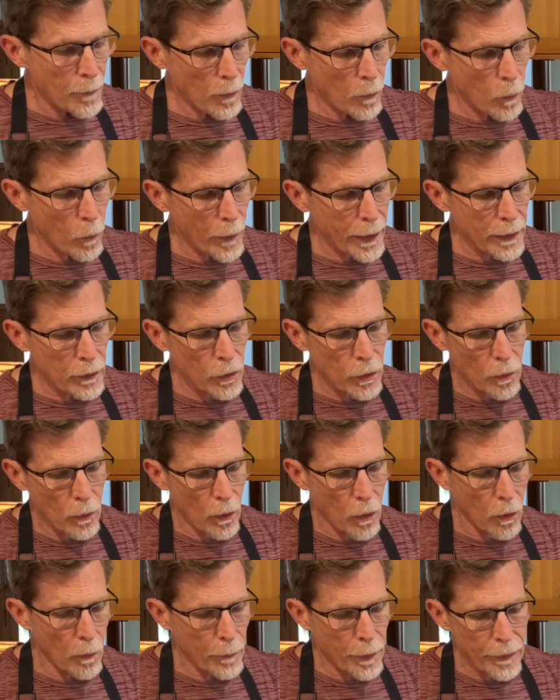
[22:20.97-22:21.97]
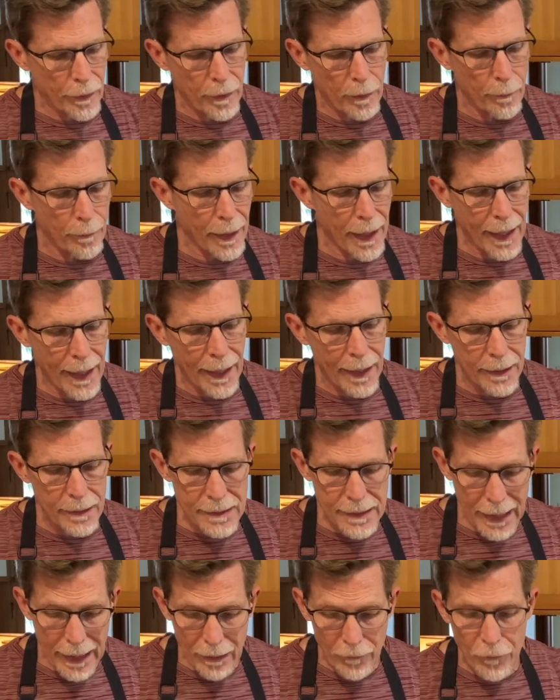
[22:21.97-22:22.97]
When you open the
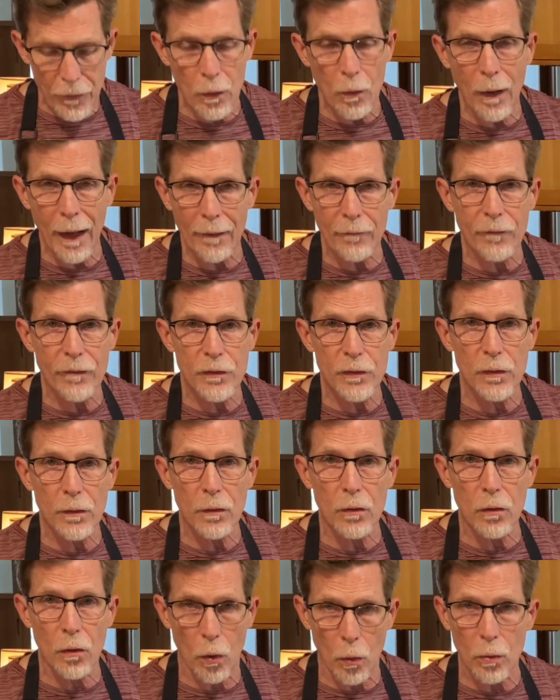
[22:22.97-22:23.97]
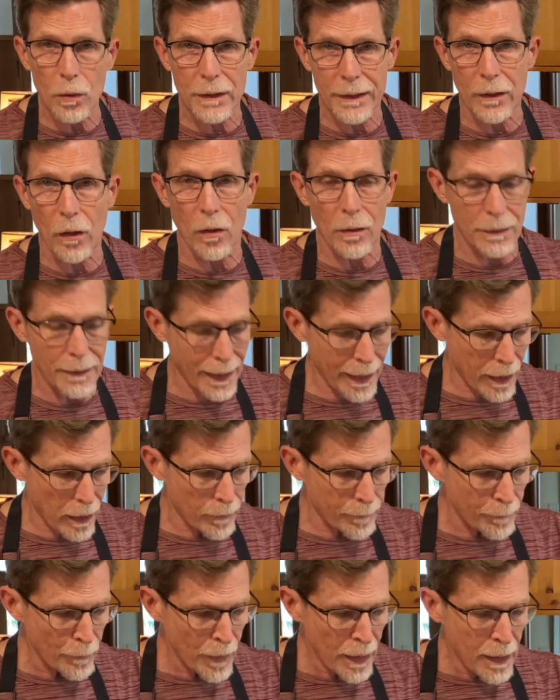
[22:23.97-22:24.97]
bags, if you have cooled it all
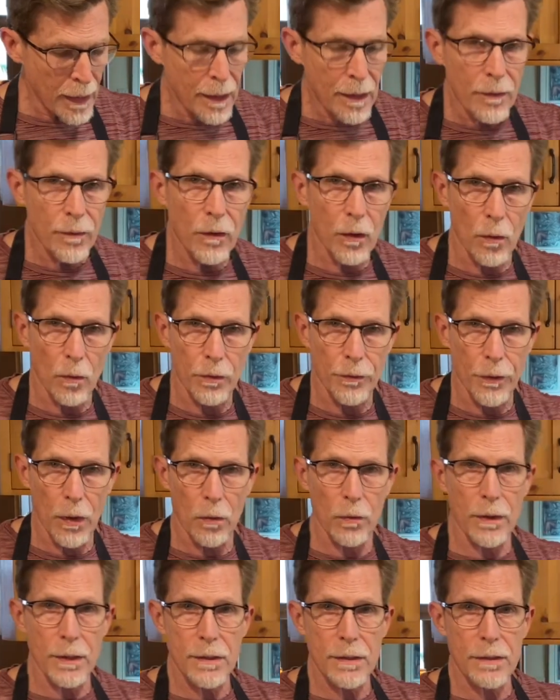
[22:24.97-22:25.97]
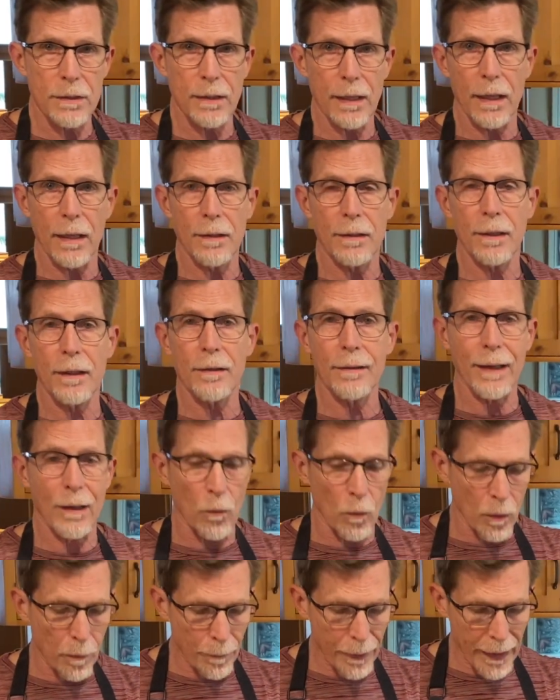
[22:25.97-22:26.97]
down, you'll notice that there
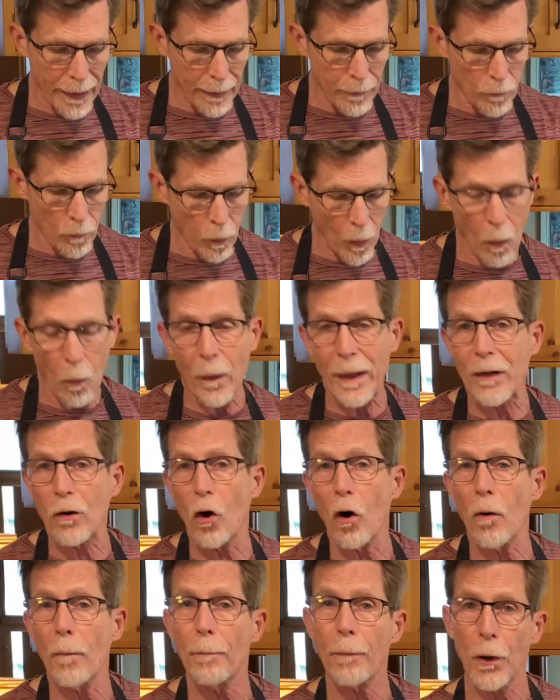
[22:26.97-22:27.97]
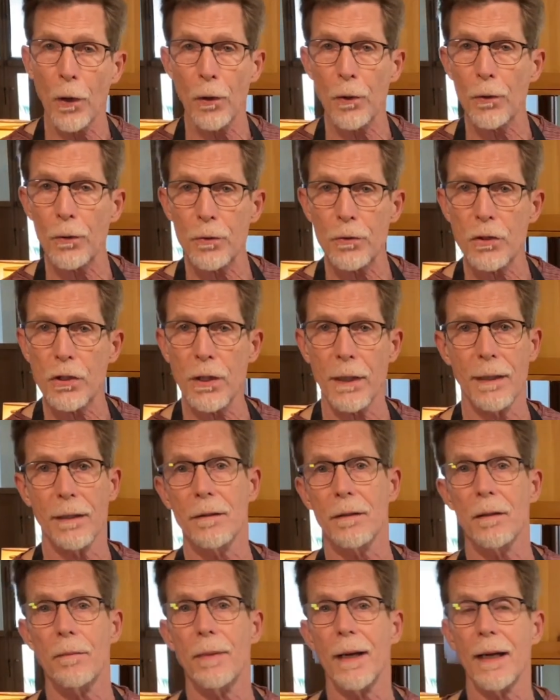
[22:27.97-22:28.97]
will be what we call purge
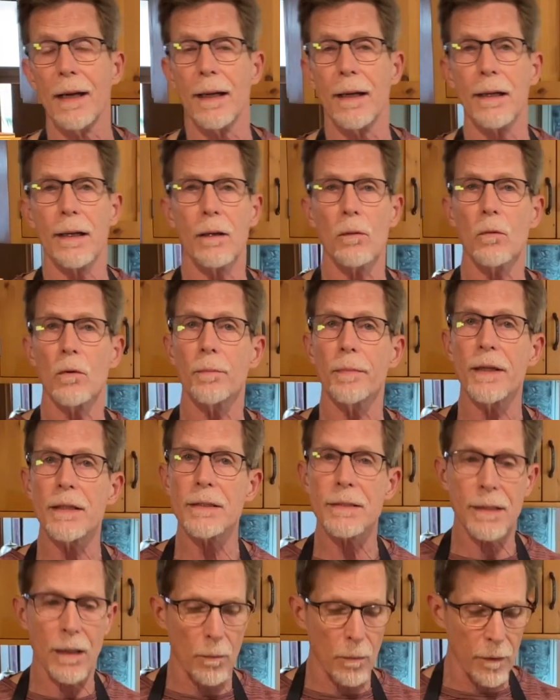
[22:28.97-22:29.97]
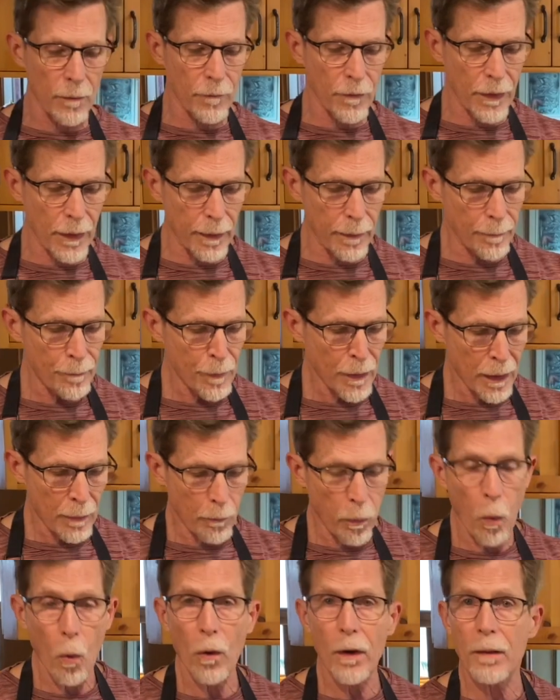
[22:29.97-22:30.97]
in the bag. It will be some of the
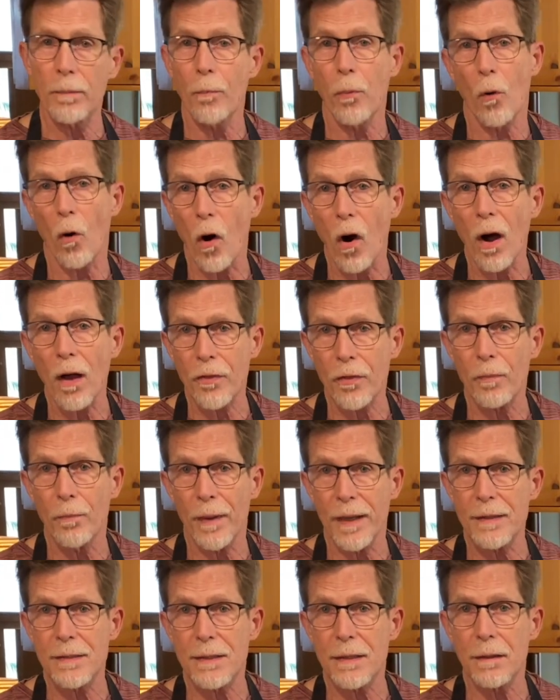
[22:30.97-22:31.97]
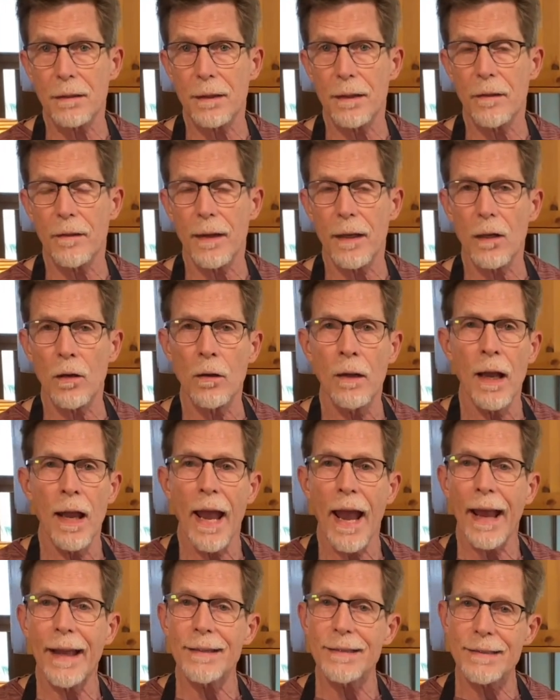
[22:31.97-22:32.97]
pork broth basically there,
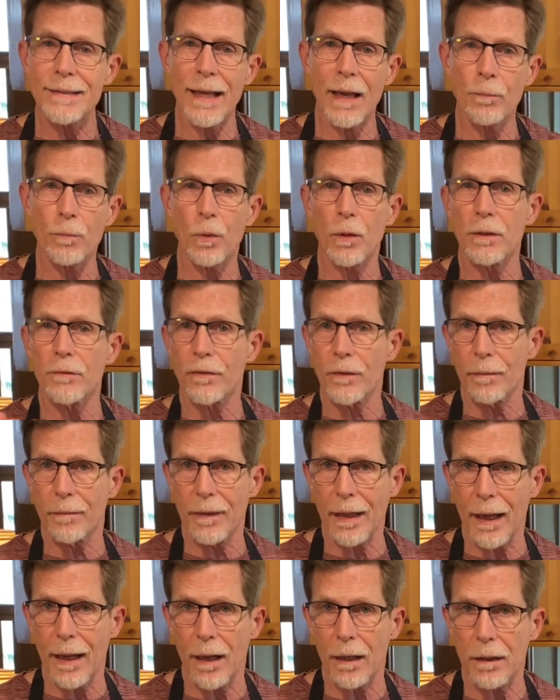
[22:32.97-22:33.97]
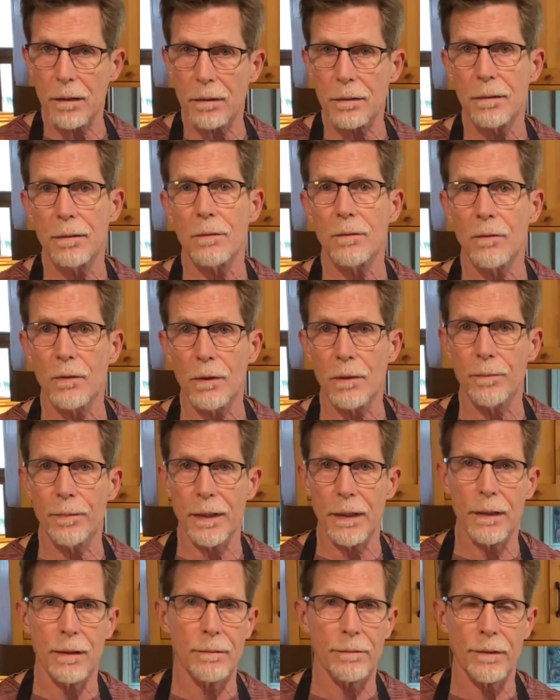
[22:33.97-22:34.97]
and separate from that will
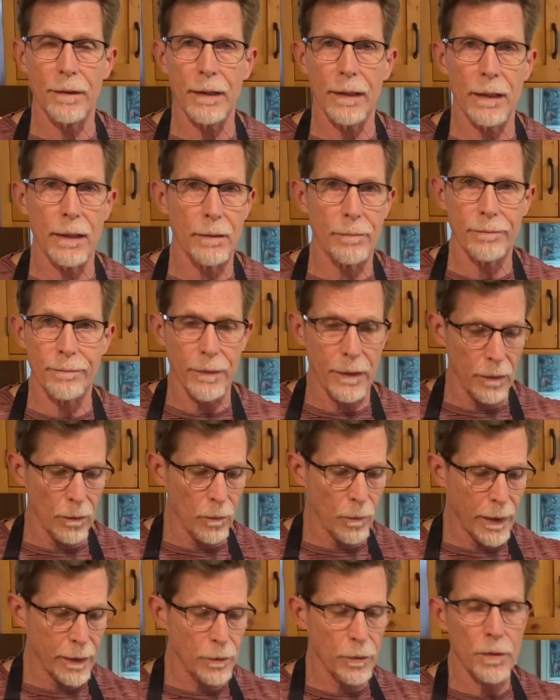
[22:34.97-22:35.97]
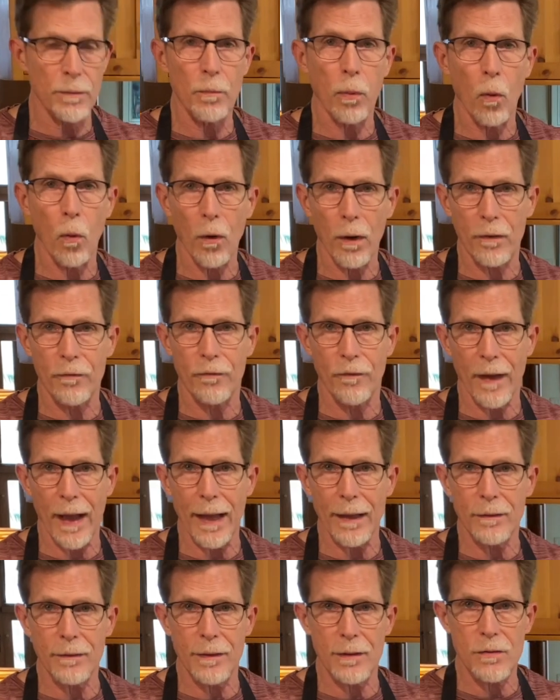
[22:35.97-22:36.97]
be the rendered pork
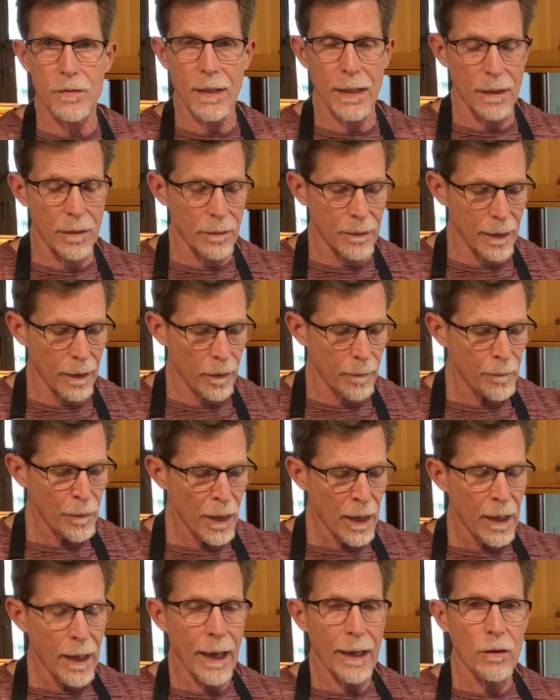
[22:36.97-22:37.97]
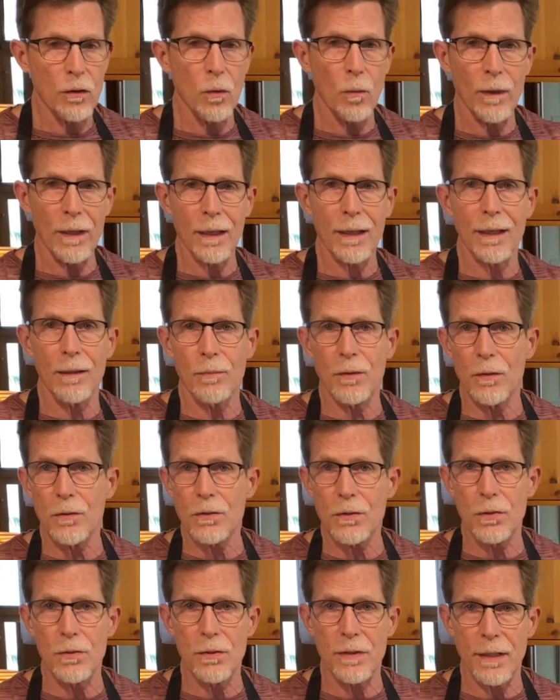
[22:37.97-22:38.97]
fat that's in there. And you want to keep those
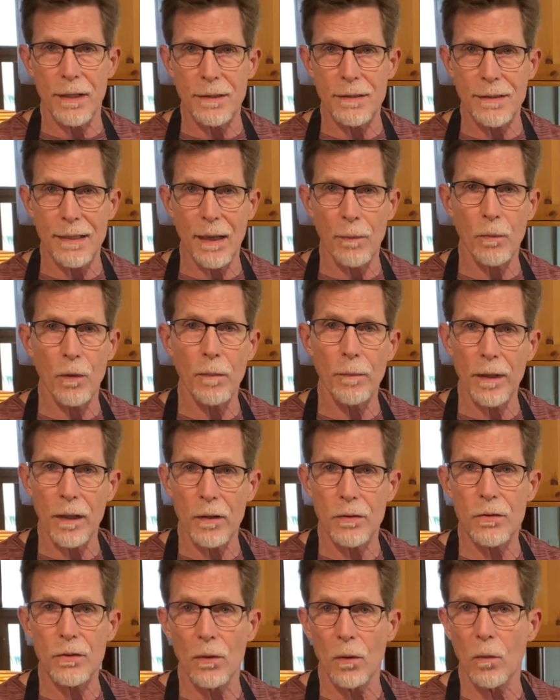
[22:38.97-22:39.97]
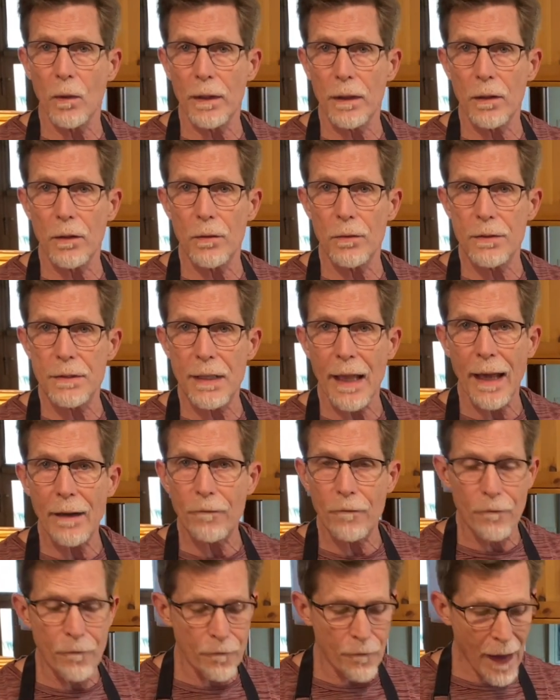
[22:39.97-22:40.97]
two things separate because you'll want to use that
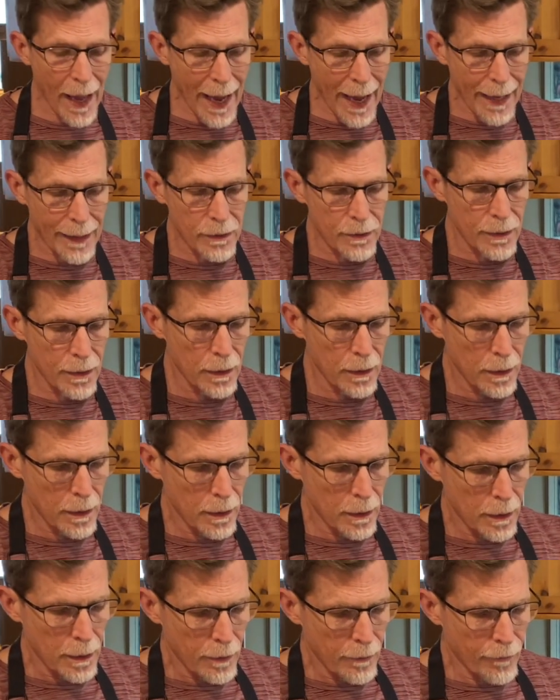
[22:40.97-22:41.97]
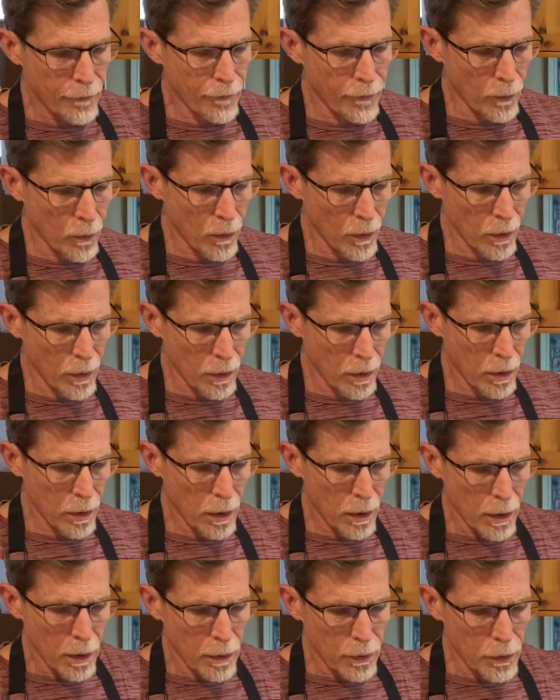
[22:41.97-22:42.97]
fat for
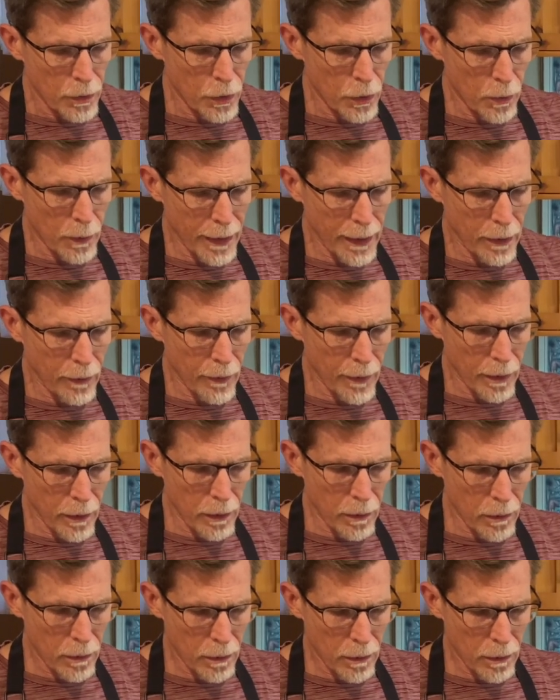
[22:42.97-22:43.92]
doing the